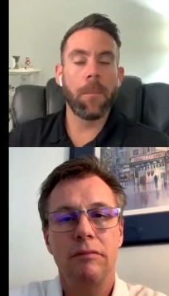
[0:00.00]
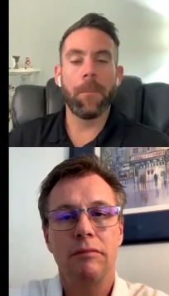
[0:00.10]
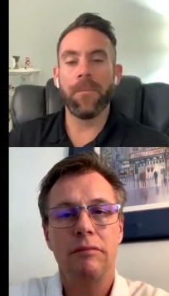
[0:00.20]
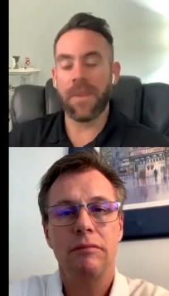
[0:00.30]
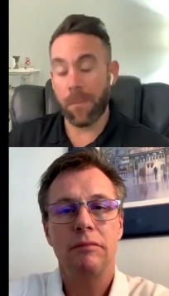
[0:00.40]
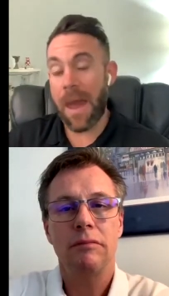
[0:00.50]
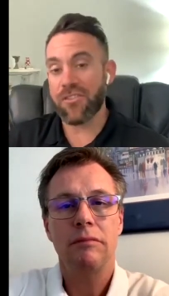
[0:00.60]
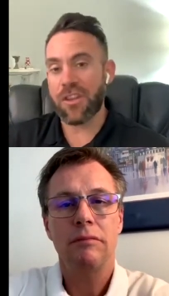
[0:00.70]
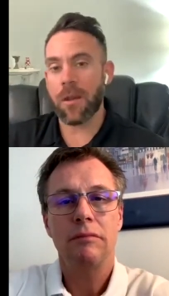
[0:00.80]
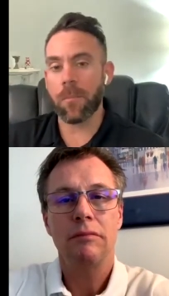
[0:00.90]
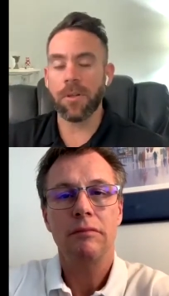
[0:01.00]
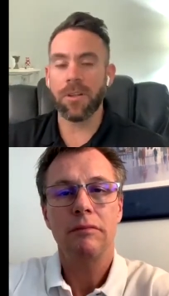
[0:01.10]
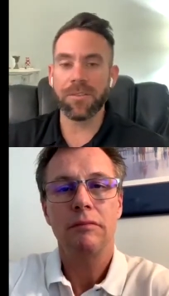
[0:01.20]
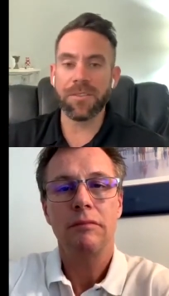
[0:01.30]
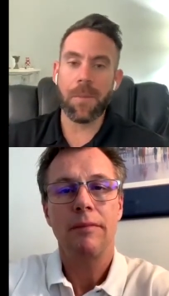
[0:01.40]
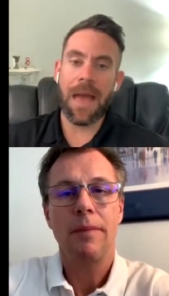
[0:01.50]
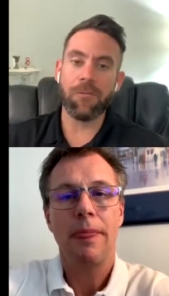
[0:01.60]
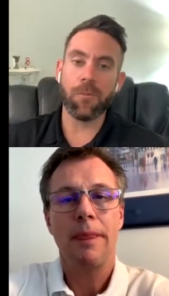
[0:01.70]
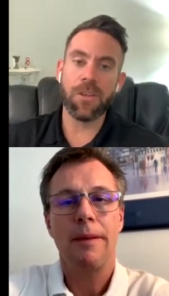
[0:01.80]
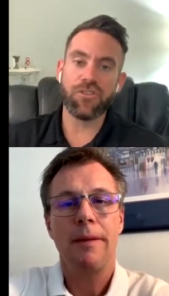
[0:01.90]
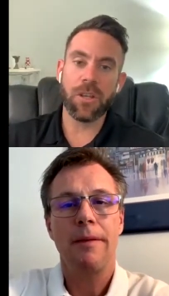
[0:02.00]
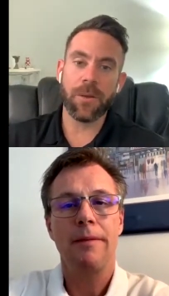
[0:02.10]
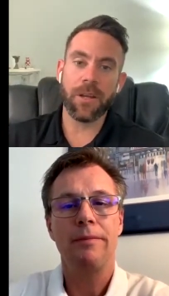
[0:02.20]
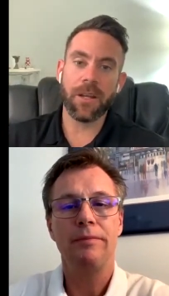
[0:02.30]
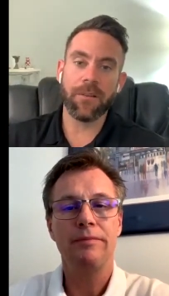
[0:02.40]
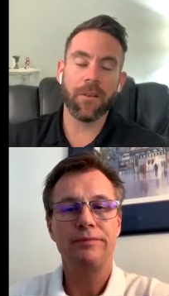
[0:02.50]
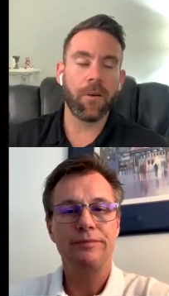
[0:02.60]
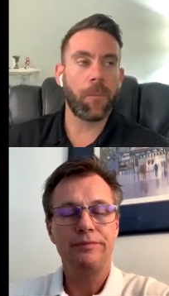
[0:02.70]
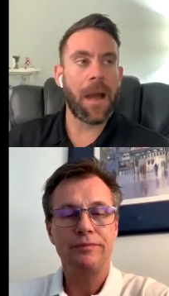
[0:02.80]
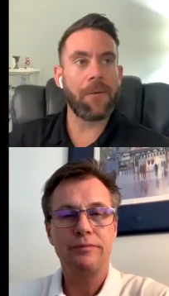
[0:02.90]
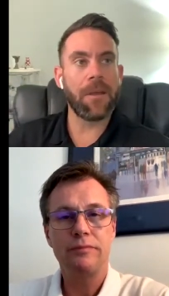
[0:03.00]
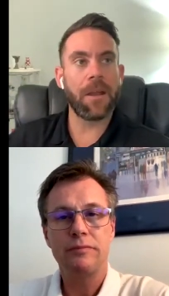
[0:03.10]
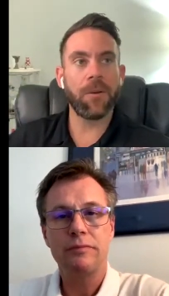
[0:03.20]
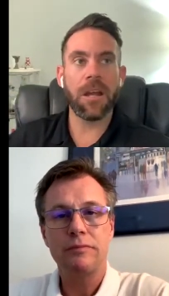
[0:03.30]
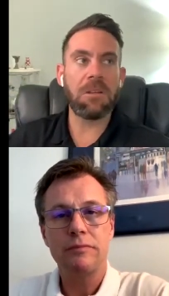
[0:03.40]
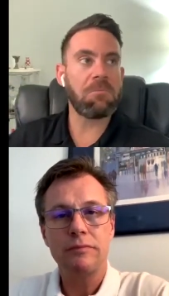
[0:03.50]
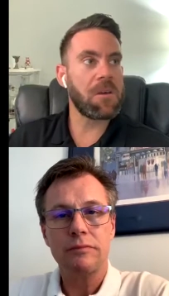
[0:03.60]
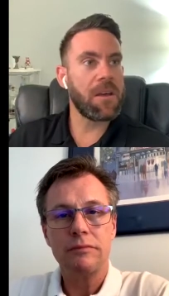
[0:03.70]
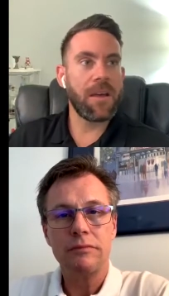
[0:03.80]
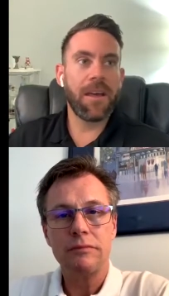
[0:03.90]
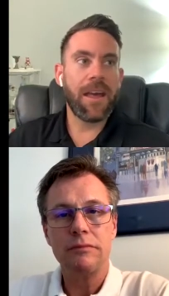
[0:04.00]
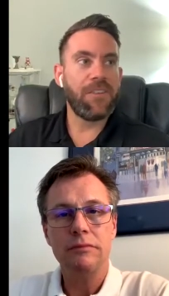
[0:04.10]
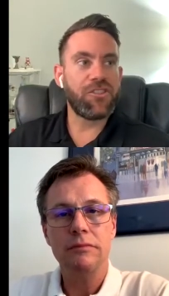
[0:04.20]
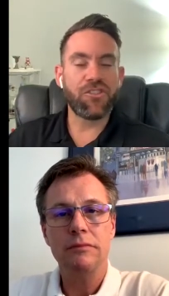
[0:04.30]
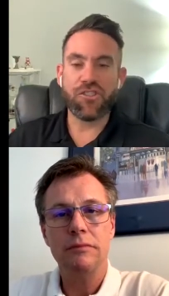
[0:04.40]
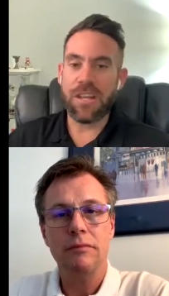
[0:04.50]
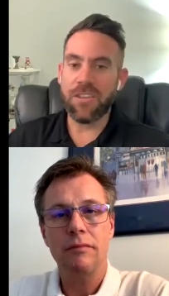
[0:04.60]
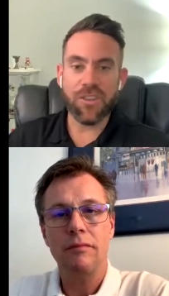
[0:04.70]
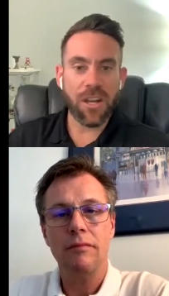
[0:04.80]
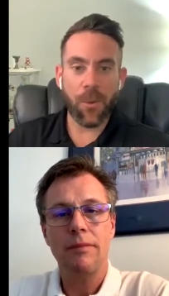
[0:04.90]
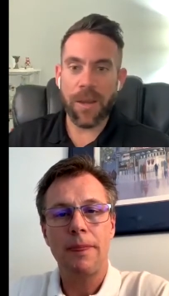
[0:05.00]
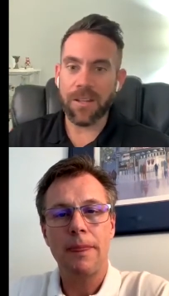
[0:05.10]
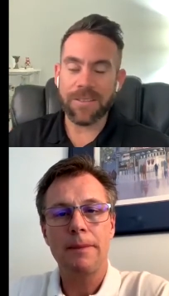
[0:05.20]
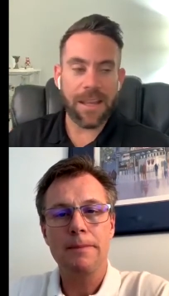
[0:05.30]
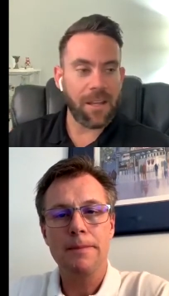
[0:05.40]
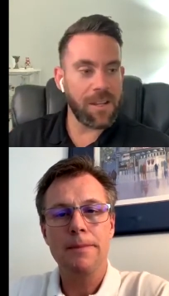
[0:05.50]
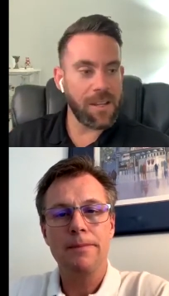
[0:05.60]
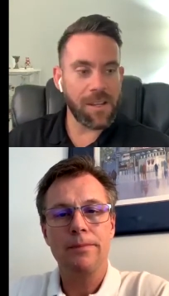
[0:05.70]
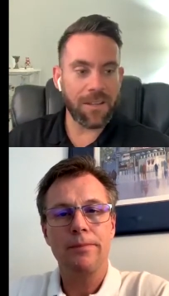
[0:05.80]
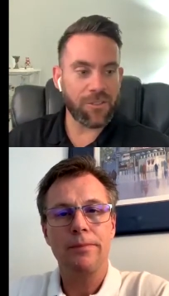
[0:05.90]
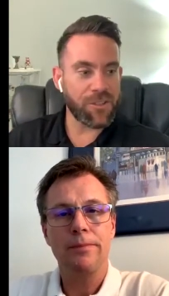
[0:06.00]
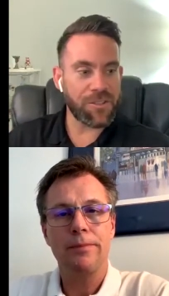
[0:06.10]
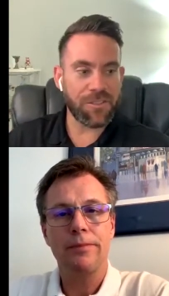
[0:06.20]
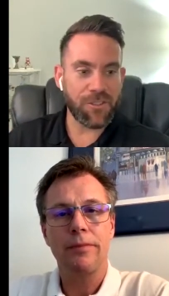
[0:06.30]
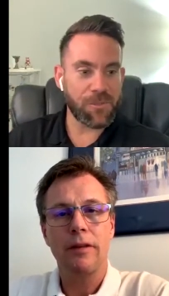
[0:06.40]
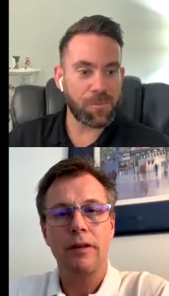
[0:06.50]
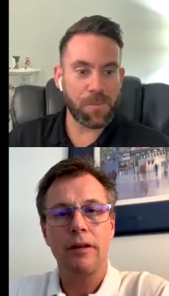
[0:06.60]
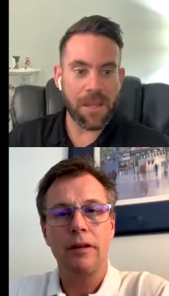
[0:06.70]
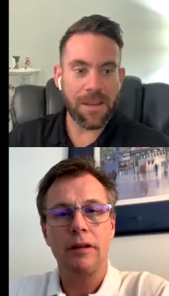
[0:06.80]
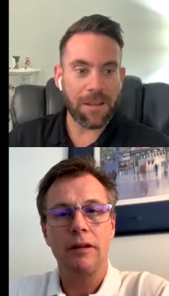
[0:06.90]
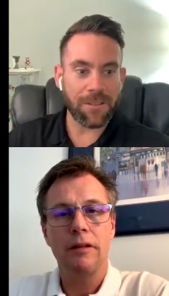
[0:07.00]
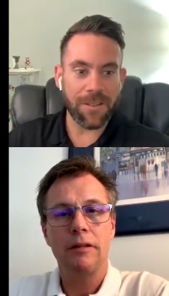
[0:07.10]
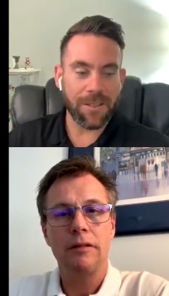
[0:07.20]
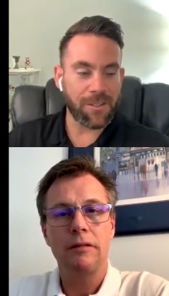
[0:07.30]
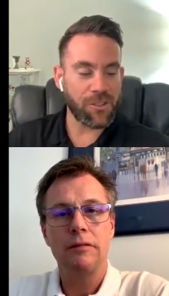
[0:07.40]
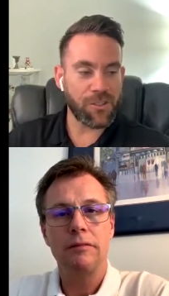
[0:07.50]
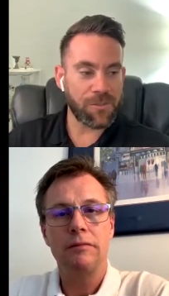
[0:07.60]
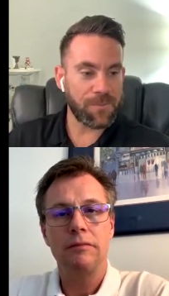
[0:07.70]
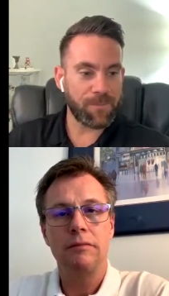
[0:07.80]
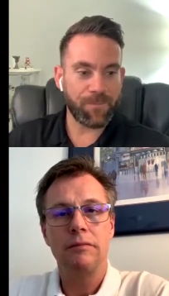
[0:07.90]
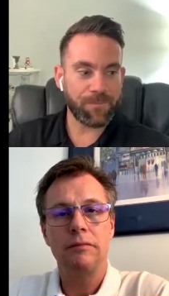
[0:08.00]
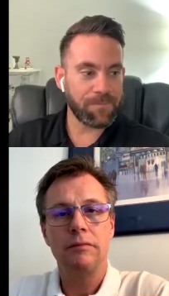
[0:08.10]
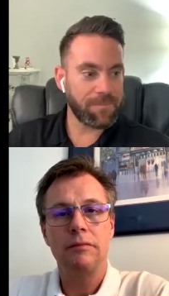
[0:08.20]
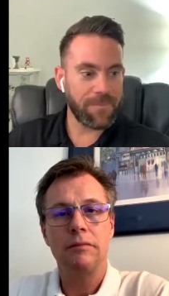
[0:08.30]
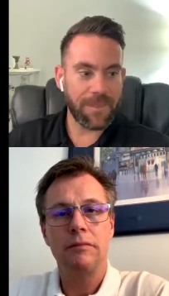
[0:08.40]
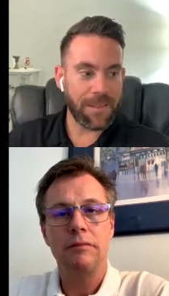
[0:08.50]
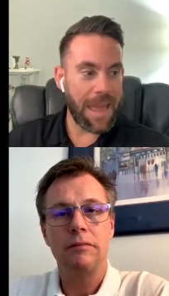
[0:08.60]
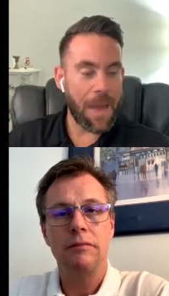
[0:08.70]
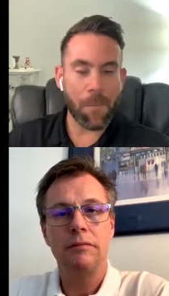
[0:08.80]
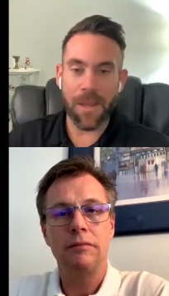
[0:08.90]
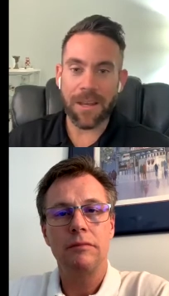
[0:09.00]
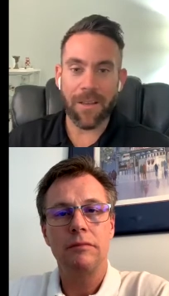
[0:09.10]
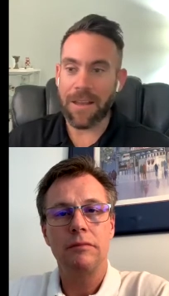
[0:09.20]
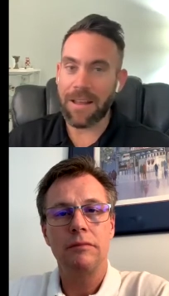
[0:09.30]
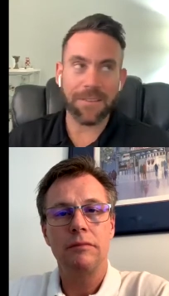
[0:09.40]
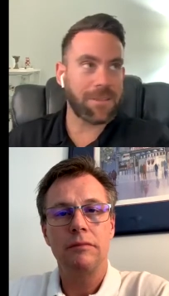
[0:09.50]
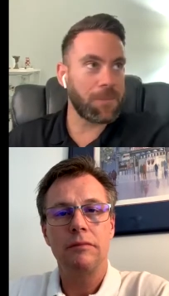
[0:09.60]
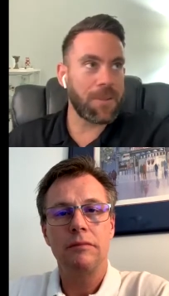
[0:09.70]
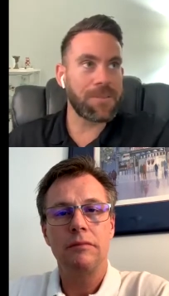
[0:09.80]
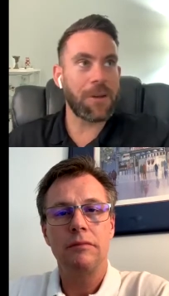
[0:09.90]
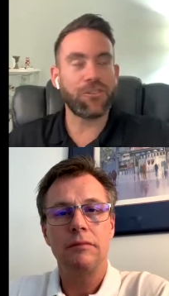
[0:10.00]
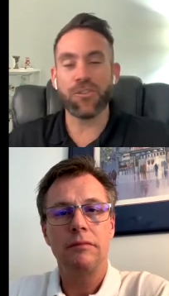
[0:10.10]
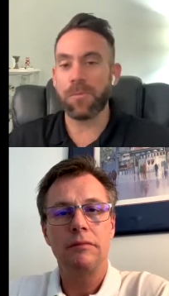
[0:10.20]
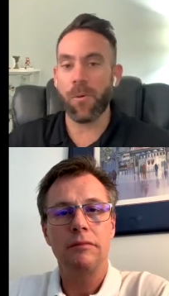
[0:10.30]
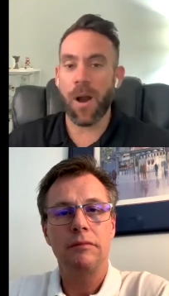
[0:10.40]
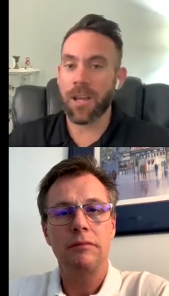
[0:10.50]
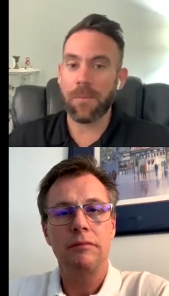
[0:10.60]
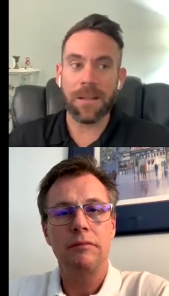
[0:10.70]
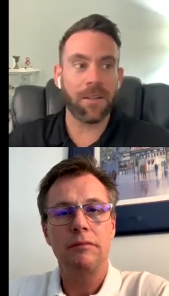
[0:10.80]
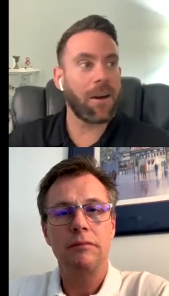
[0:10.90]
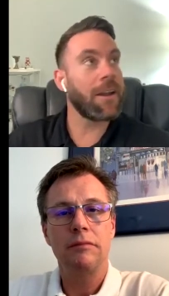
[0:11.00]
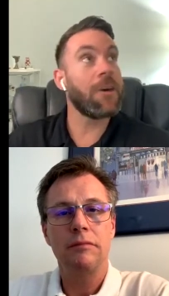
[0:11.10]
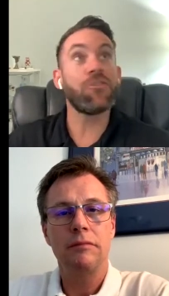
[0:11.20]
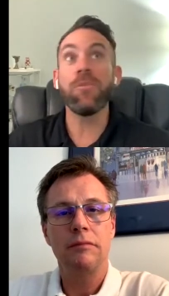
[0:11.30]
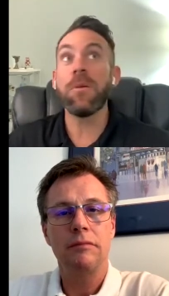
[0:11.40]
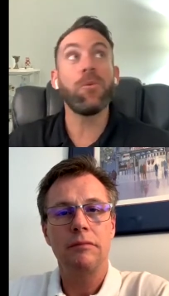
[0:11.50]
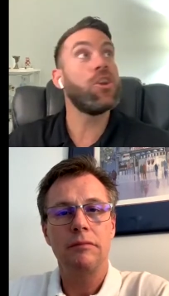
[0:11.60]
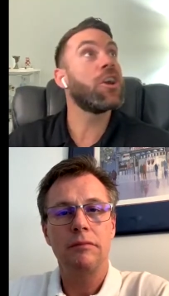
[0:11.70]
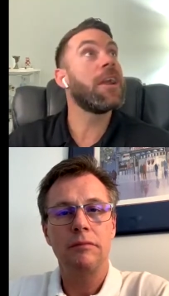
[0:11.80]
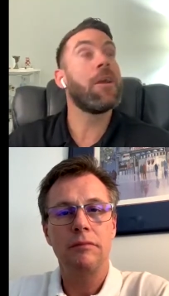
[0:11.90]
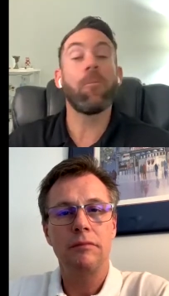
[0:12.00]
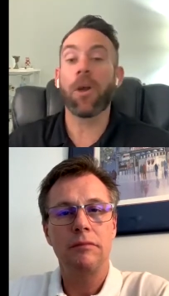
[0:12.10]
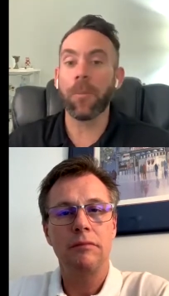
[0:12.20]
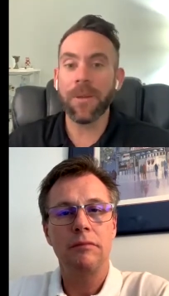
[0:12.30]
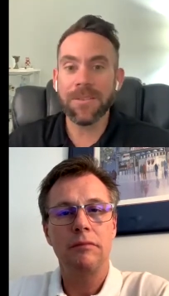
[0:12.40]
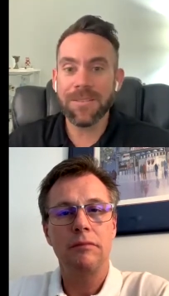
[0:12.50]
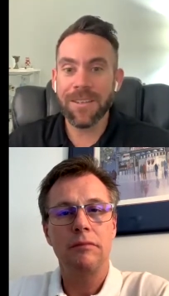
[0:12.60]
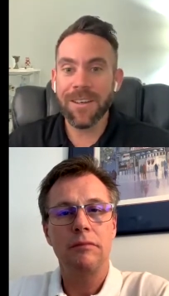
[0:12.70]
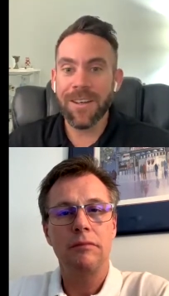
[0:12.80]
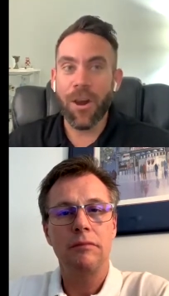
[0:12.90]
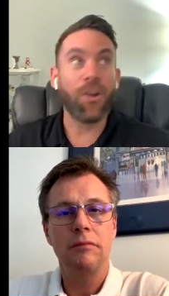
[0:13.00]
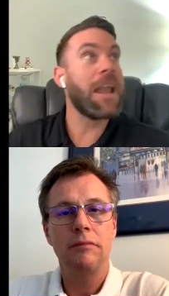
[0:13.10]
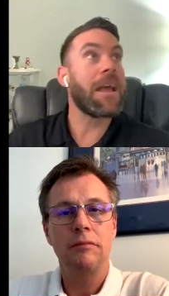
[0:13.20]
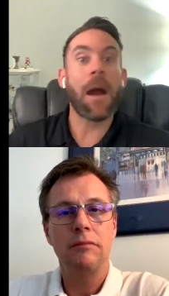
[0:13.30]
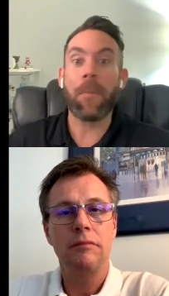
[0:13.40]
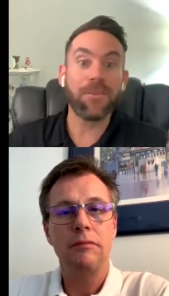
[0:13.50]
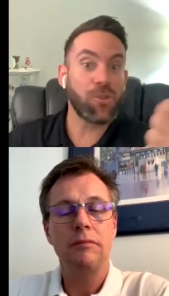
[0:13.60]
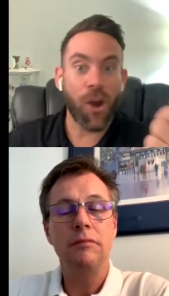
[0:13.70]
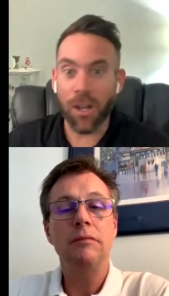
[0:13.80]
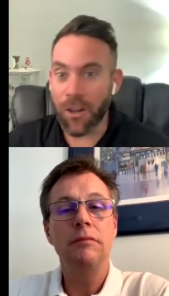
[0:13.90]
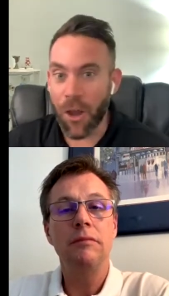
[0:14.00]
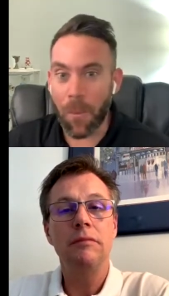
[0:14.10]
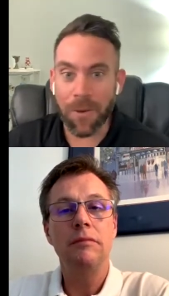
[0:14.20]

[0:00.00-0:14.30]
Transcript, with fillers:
Speaker 1: they managed a lot of buildings in Miami Beach area and the Miami area, and, and just lead generating daily, and just just being out there, just yeah, being out. Like sometimes I'll just be walking my dog, and I'll see people looking at apartments, or like about to call a number